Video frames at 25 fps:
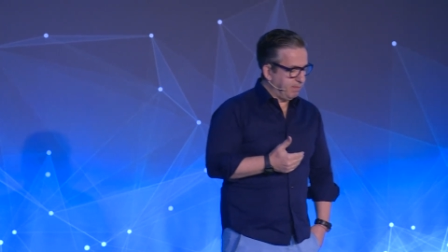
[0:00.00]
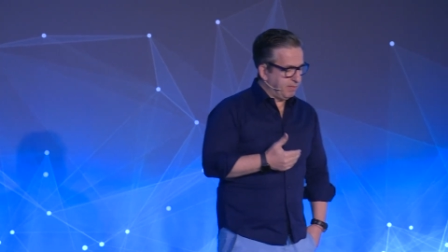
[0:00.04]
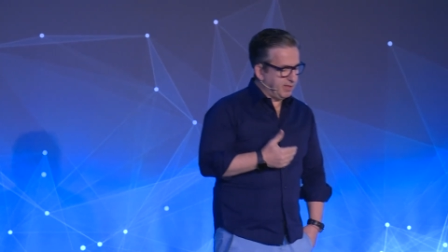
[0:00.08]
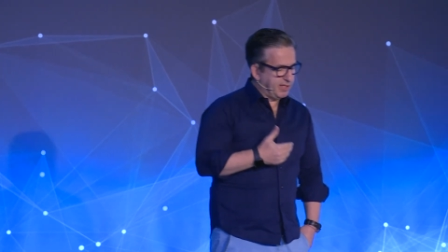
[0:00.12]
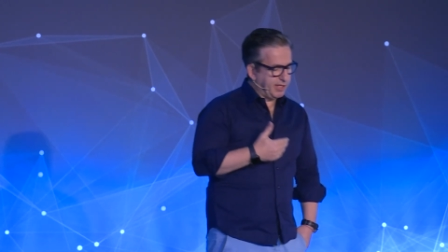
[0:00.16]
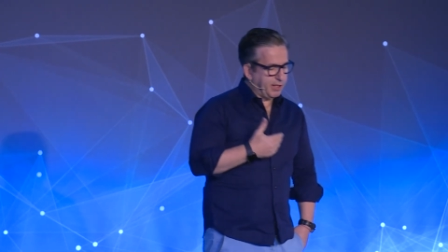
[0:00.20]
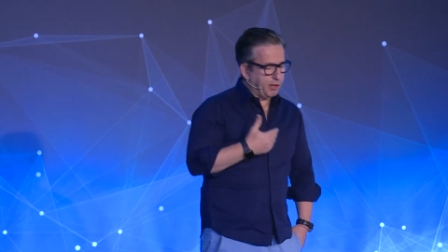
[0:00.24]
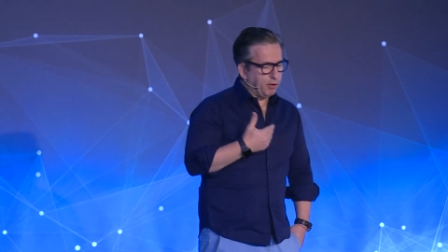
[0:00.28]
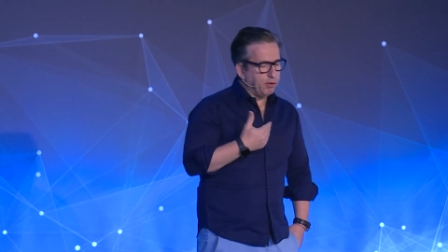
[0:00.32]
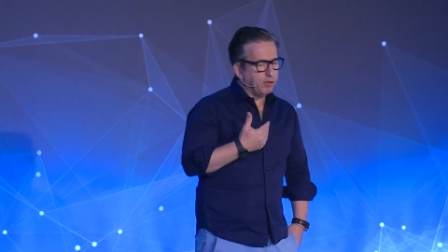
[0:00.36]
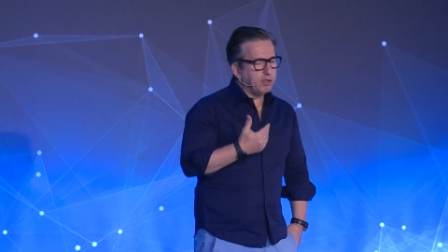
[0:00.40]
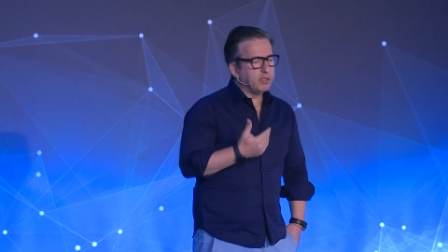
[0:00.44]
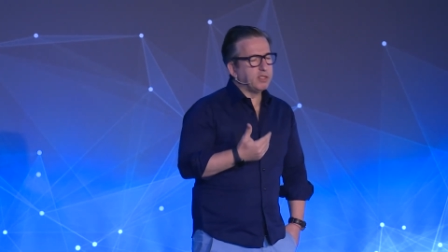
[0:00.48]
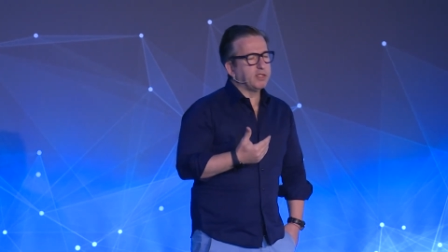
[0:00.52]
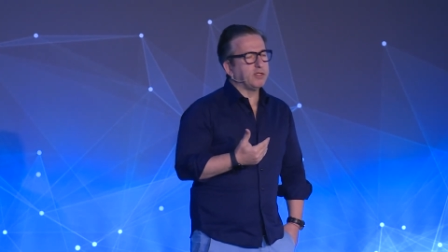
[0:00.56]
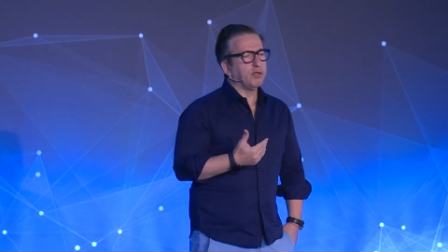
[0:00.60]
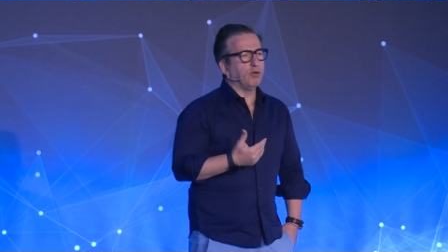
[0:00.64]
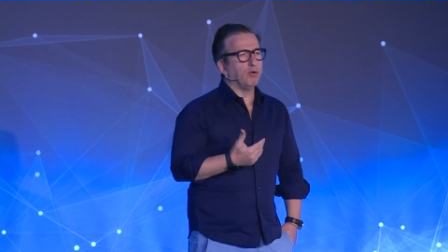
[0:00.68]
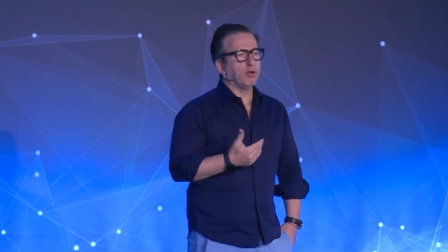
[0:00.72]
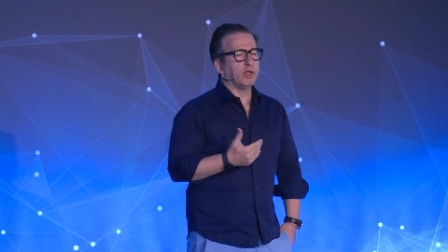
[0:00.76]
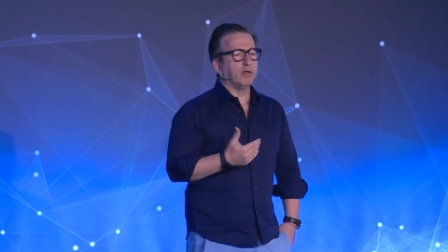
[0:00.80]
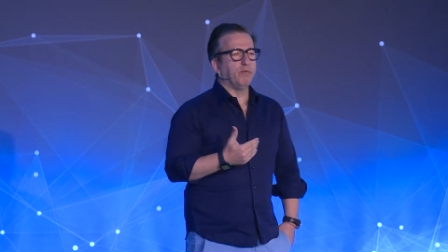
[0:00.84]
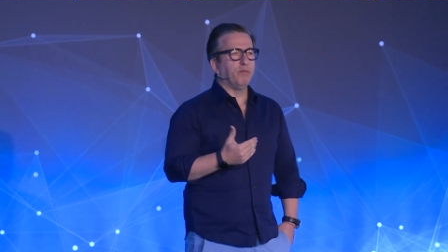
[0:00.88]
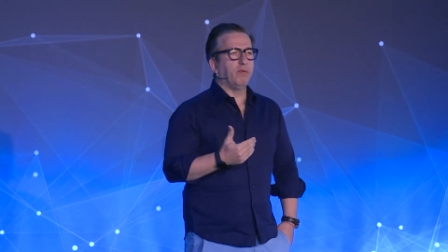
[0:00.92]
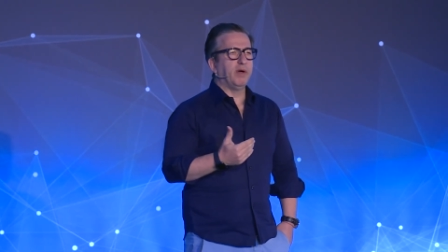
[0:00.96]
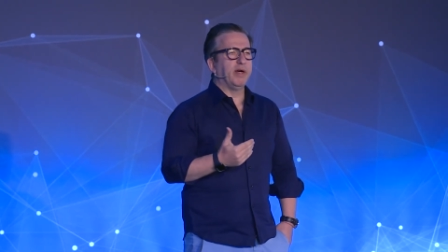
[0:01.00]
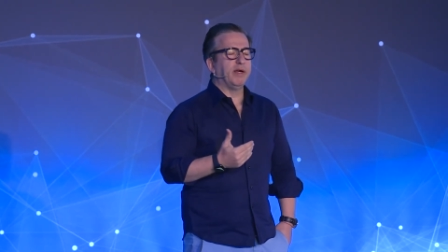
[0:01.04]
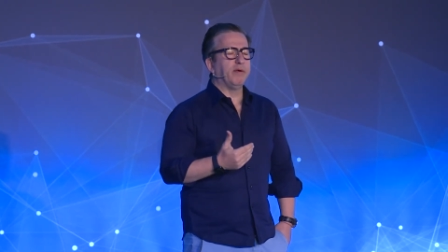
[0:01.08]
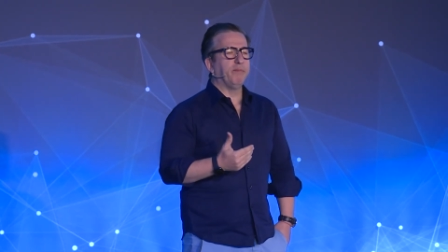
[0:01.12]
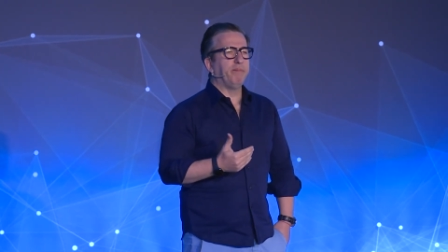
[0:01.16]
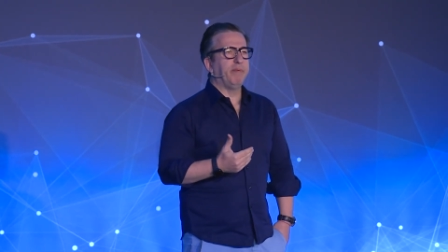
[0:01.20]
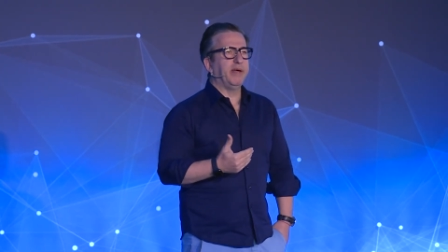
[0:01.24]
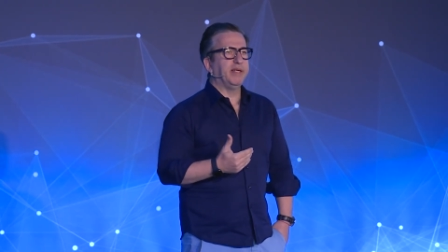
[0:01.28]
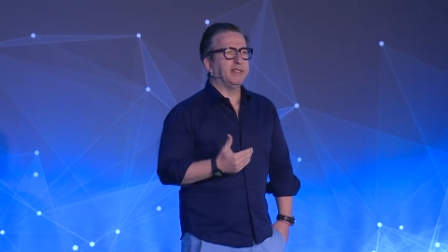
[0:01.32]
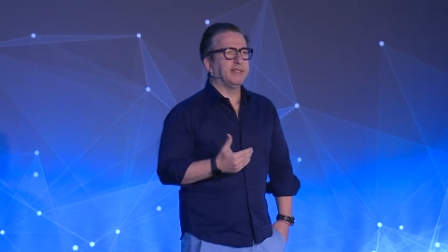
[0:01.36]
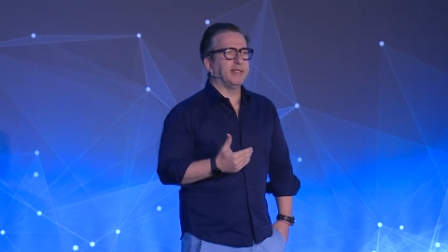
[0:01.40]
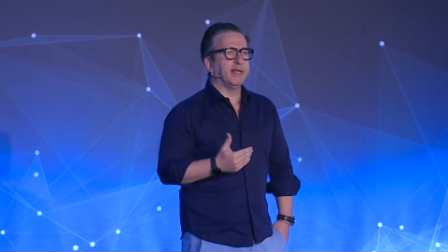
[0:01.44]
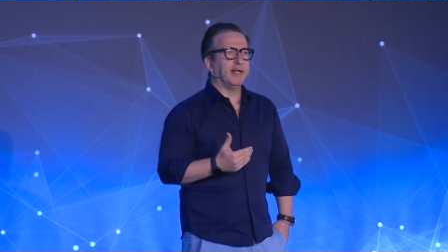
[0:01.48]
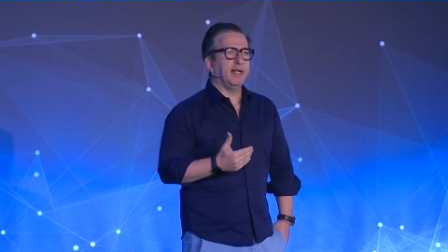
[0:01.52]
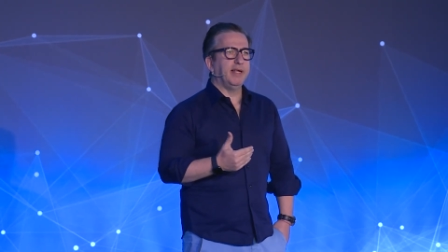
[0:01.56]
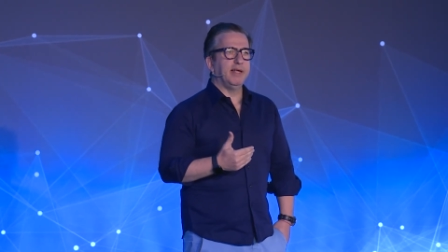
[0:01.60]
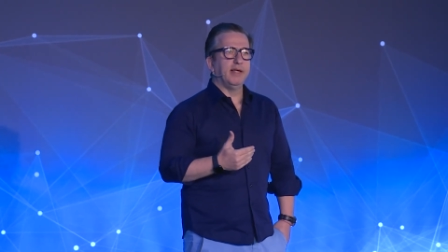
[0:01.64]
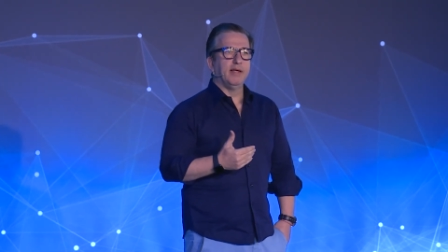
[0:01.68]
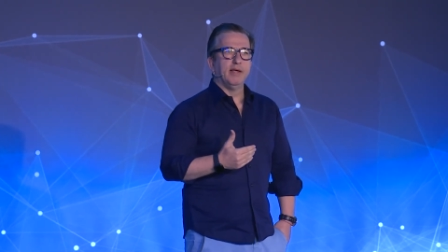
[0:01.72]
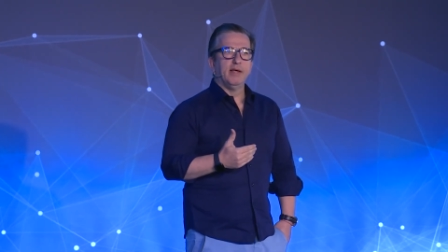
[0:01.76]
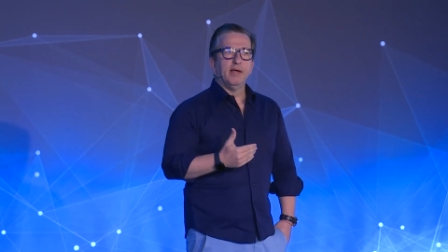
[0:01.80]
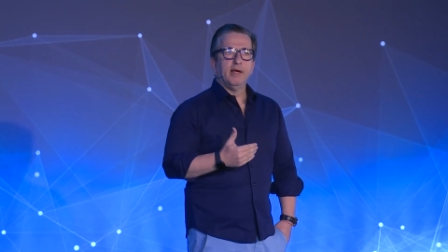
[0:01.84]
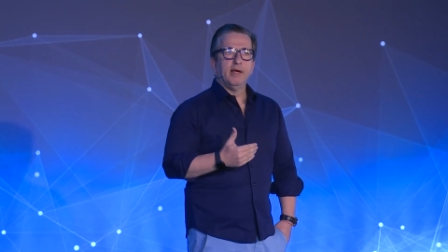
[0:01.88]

securities token where you basically